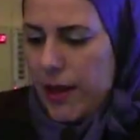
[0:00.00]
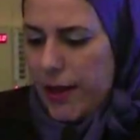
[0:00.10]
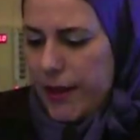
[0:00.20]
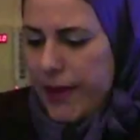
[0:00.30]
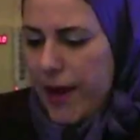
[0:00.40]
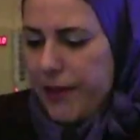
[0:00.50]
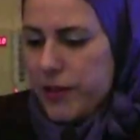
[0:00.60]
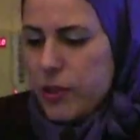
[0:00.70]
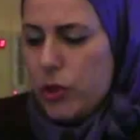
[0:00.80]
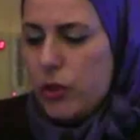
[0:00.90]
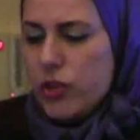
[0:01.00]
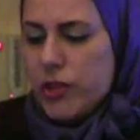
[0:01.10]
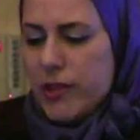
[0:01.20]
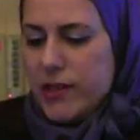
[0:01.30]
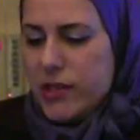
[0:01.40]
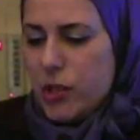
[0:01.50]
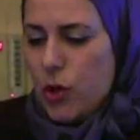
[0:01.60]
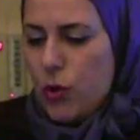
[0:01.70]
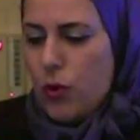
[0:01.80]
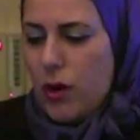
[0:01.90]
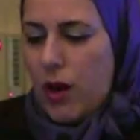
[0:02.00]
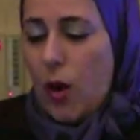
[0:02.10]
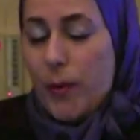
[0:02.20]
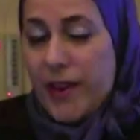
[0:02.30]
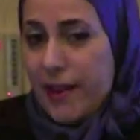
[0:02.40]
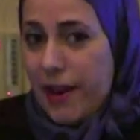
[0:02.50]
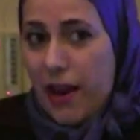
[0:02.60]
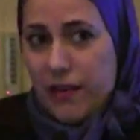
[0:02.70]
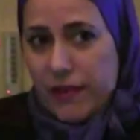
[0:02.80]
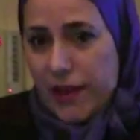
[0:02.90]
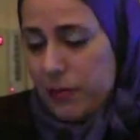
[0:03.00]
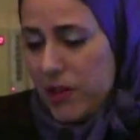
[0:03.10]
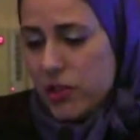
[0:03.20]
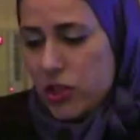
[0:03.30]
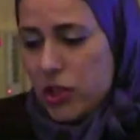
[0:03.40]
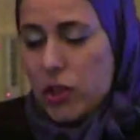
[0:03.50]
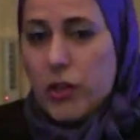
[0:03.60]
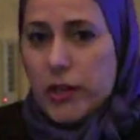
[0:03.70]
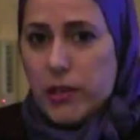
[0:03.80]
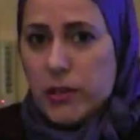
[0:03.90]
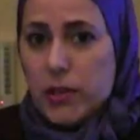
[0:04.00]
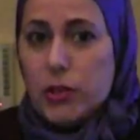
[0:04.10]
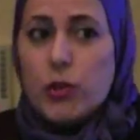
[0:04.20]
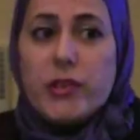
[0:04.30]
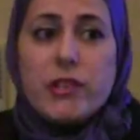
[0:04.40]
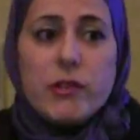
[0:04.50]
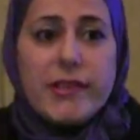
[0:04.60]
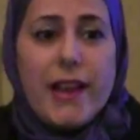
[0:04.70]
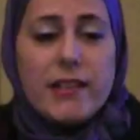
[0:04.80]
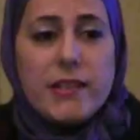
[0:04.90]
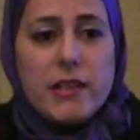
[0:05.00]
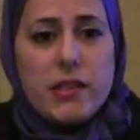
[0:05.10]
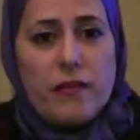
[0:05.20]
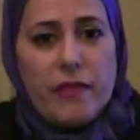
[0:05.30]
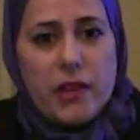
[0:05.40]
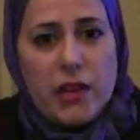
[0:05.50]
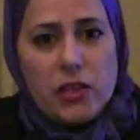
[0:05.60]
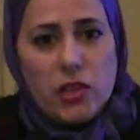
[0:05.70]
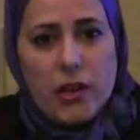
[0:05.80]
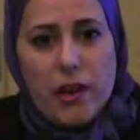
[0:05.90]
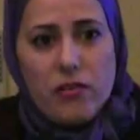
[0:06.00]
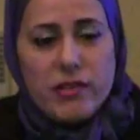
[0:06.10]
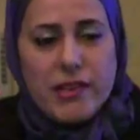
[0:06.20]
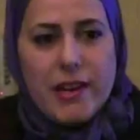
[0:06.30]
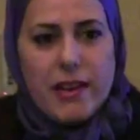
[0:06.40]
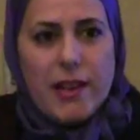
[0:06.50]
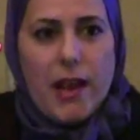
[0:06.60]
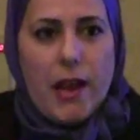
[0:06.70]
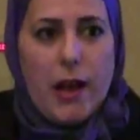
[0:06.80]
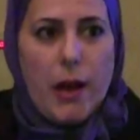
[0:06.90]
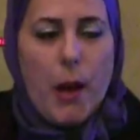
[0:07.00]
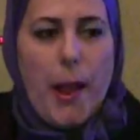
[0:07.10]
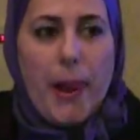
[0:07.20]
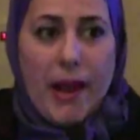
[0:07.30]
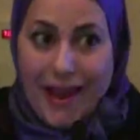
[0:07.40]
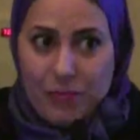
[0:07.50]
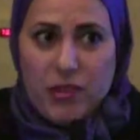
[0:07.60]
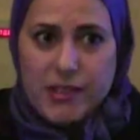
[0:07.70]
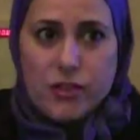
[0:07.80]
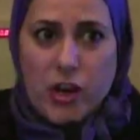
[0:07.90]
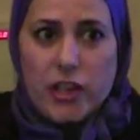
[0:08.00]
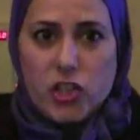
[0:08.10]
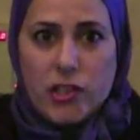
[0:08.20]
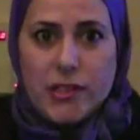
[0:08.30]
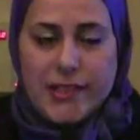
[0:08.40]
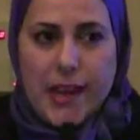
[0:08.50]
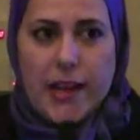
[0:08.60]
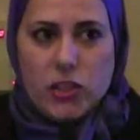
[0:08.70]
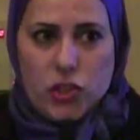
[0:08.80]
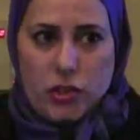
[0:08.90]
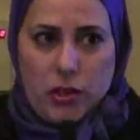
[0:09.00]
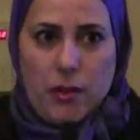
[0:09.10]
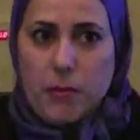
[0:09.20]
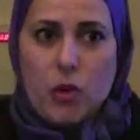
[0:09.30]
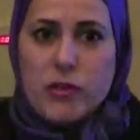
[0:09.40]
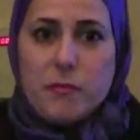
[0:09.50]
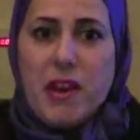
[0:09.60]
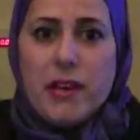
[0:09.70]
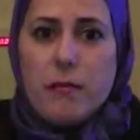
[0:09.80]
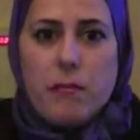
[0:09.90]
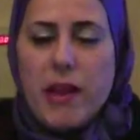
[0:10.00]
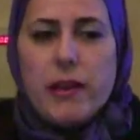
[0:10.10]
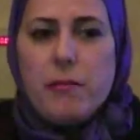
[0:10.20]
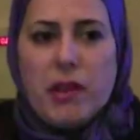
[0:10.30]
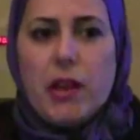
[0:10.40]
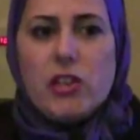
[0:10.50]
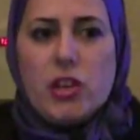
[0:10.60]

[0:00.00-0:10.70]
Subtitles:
The other solution is to open an IV admixture unit to reduce the incidence of medication errors in the administration stage, because many medication